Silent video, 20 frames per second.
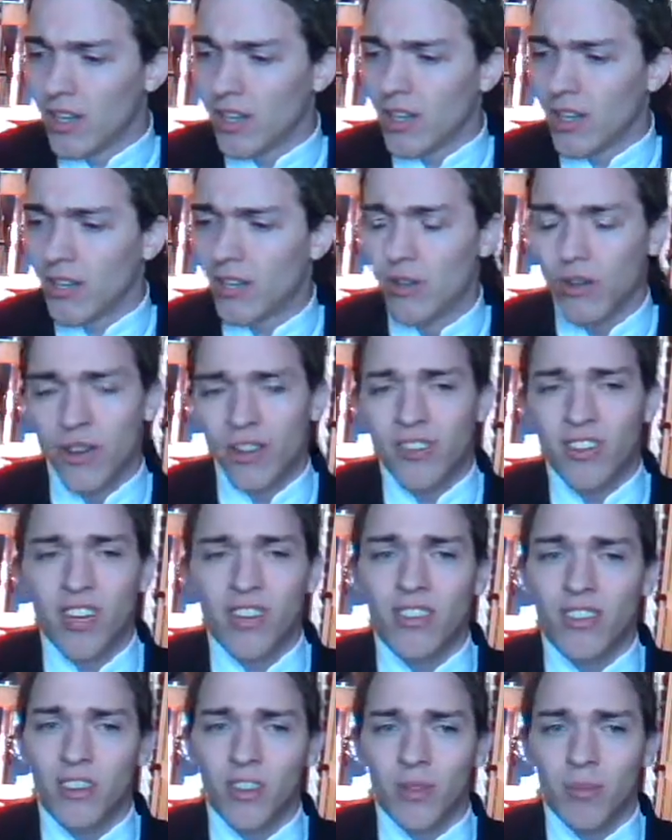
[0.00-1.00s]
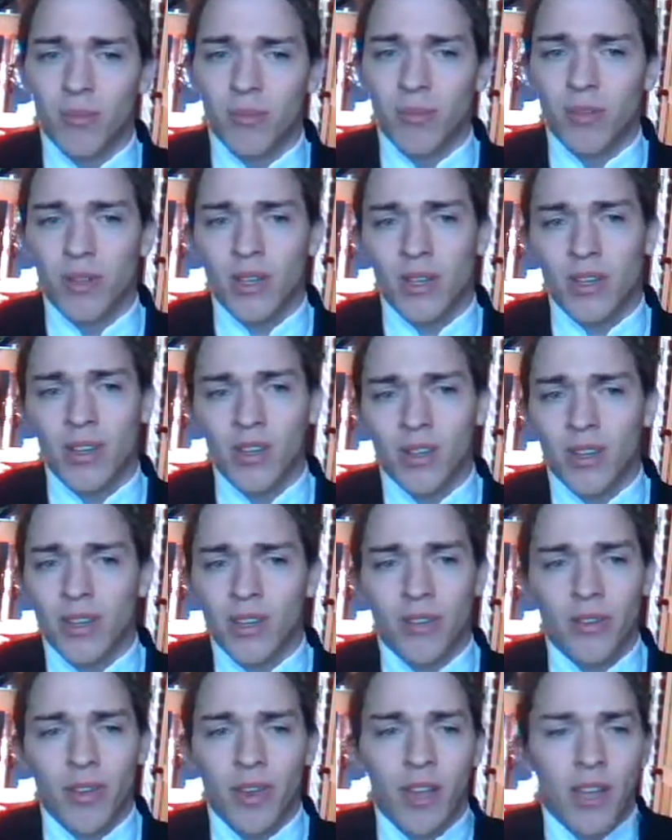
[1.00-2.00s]
the system.
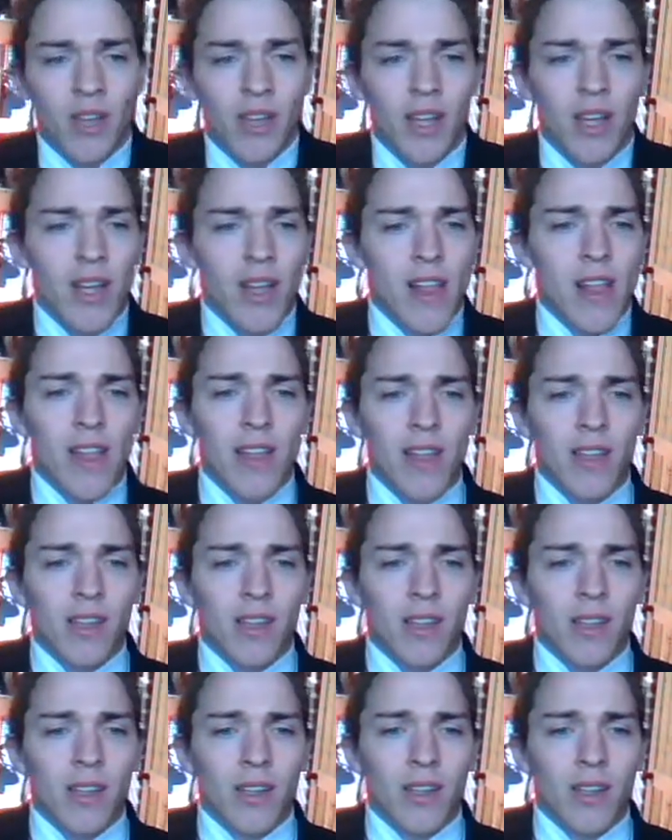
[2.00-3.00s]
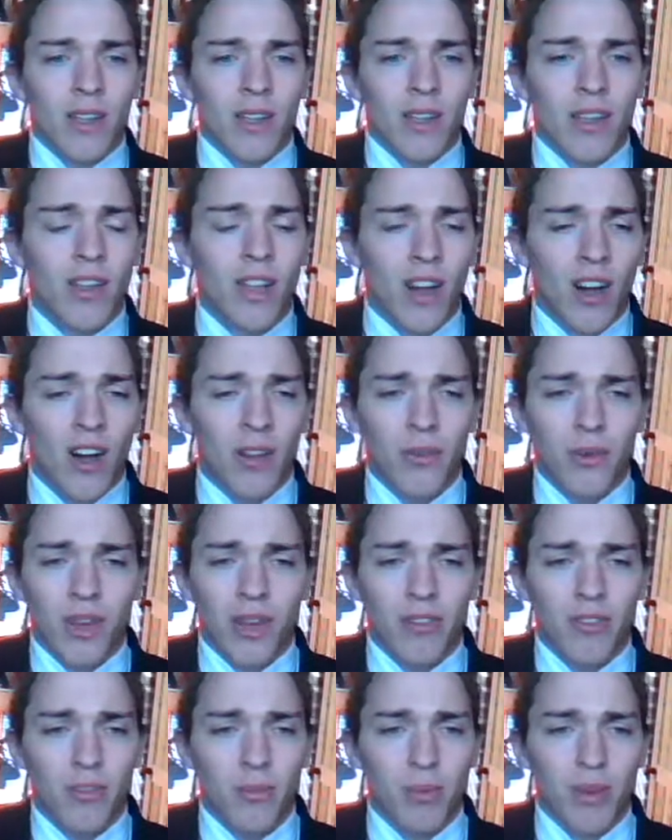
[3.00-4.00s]
A God would
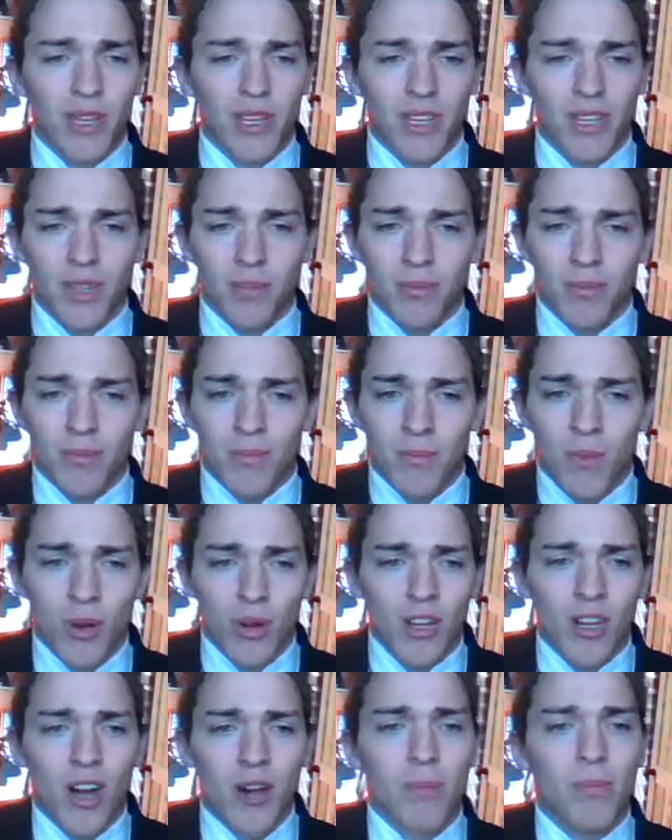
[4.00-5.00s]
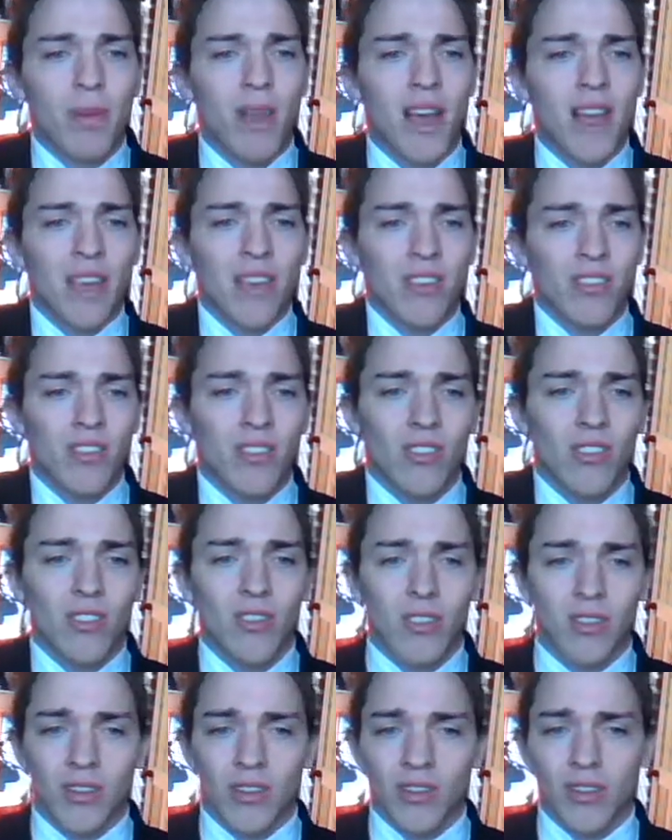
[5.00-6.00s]
have to be more complex
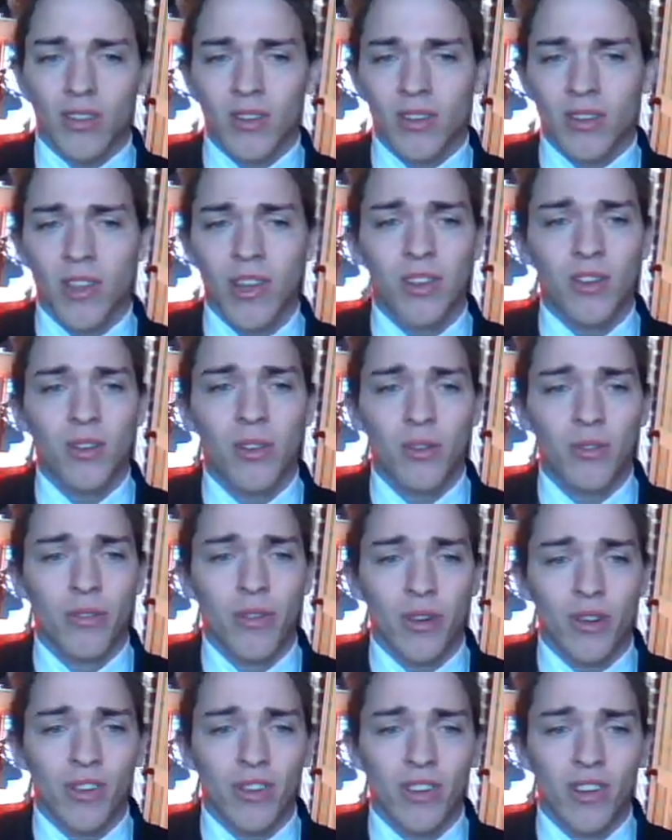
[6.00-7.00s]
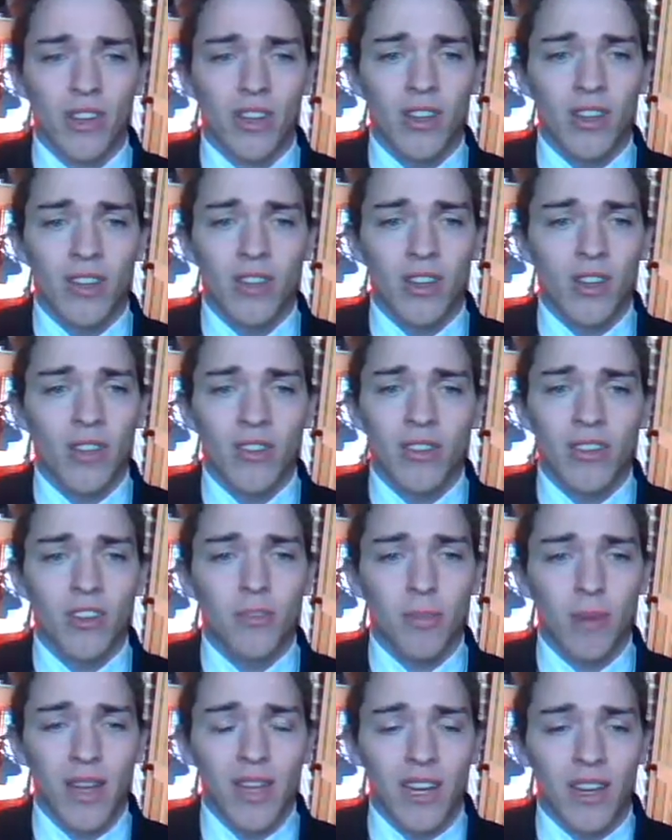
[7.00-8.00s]
than the universe, and it doesn't
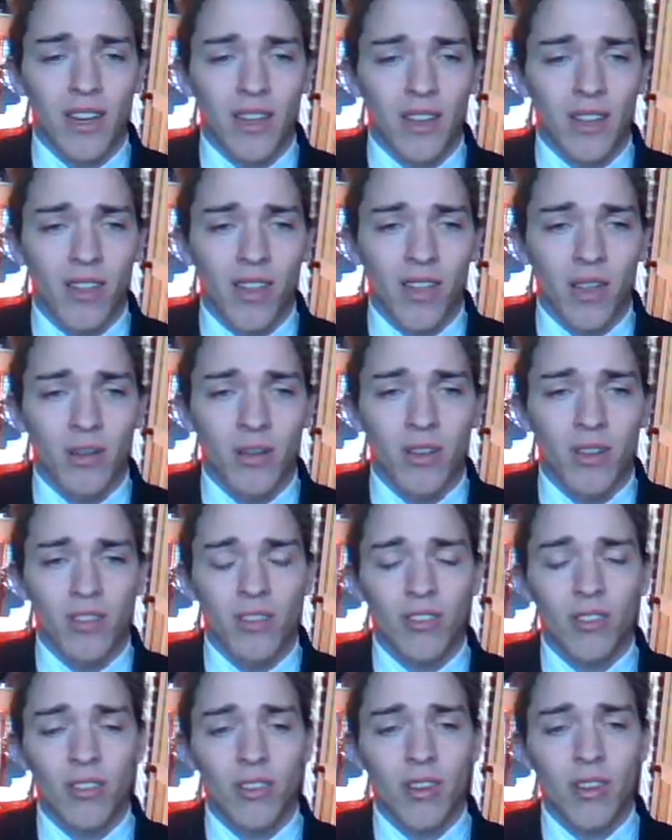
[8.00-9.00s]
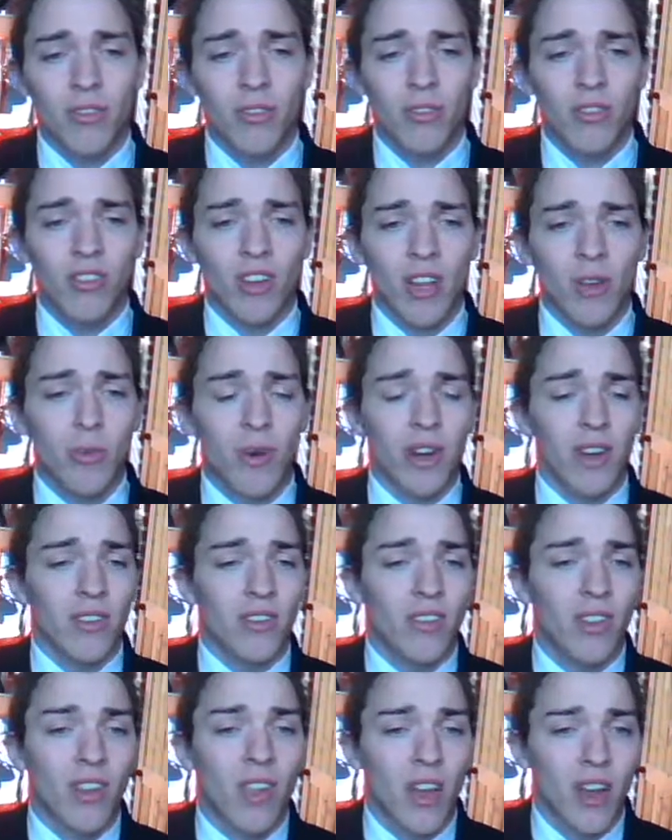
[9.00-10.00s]
explain anything. Because if you say, where
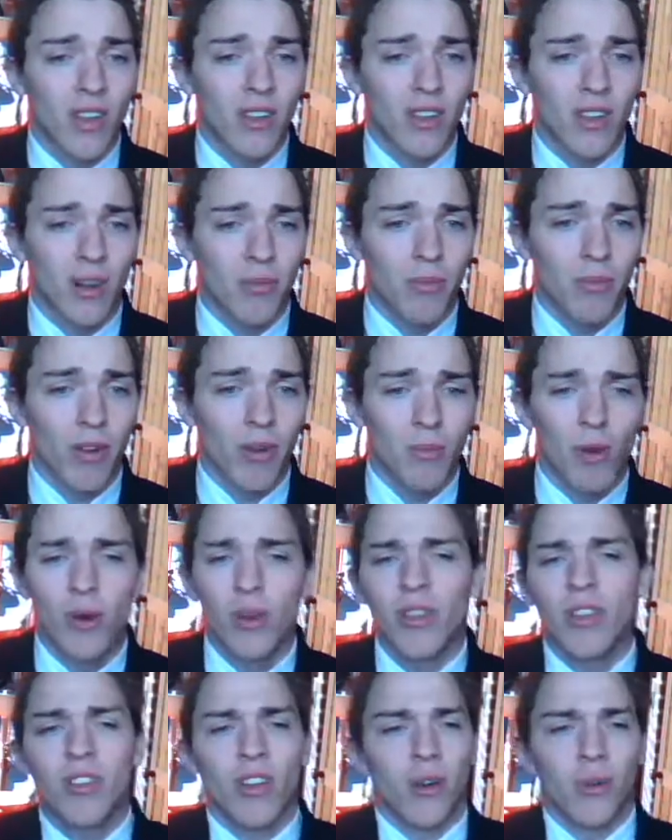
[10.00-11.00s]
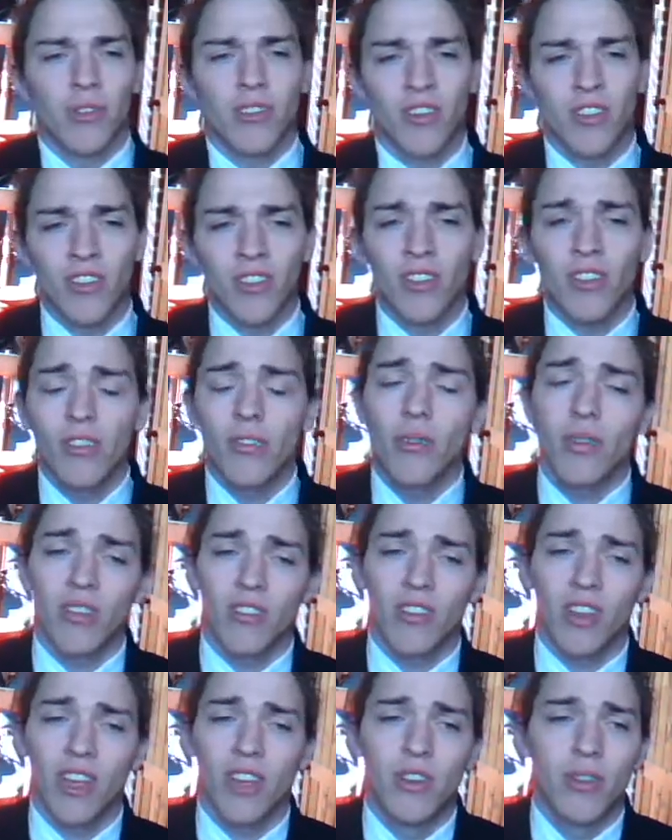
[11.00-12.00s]
does God come from? Oh, he's always existed. You can
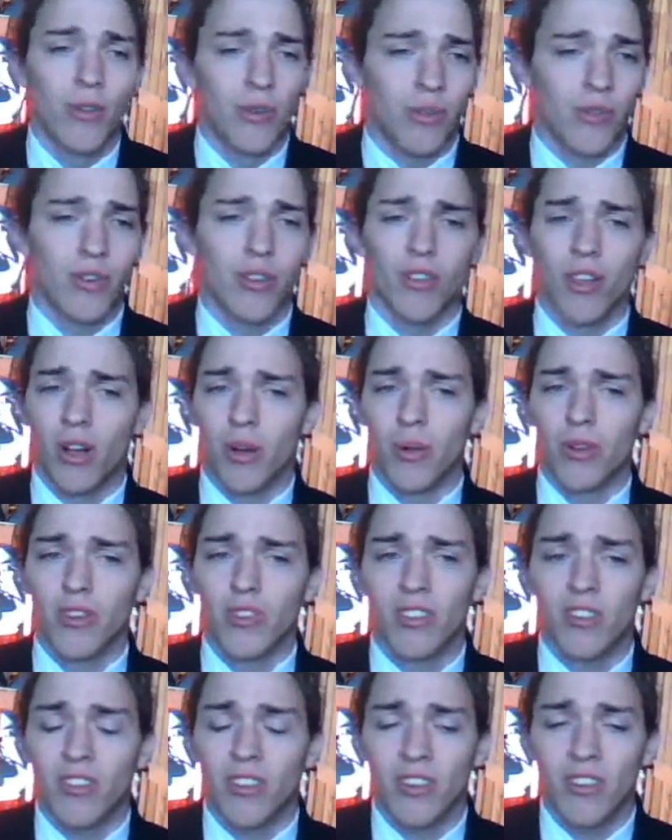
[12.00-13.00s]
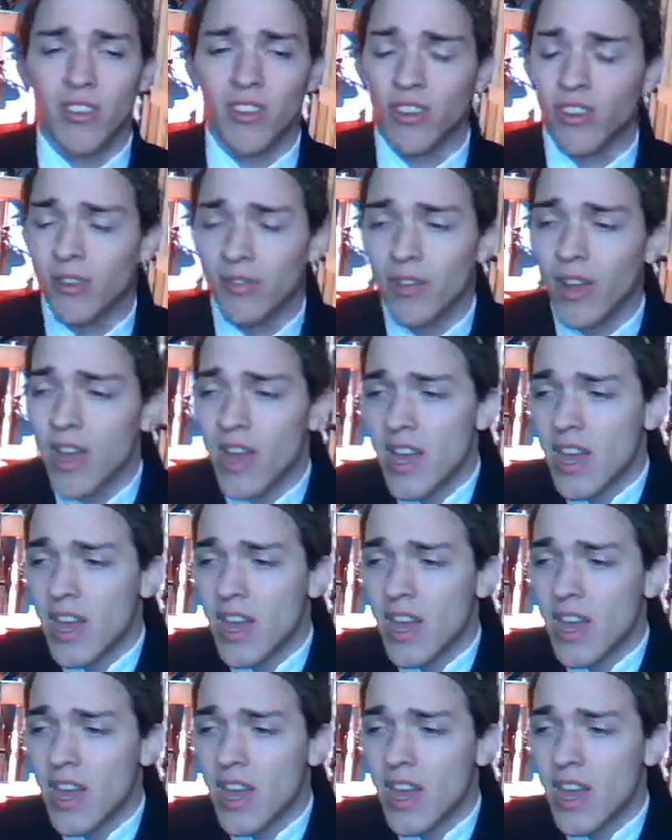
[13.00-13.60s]
say the universe always existed. If